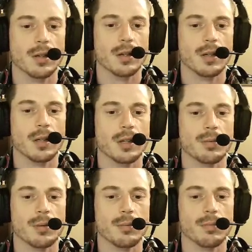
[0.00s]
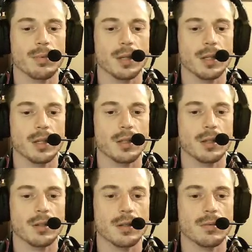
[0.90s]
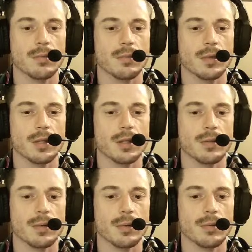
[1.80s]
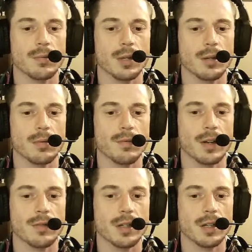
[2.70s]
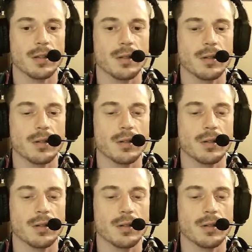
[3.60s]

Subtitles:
And hits point B. So it tells the event loop, wake me in 5 seconds.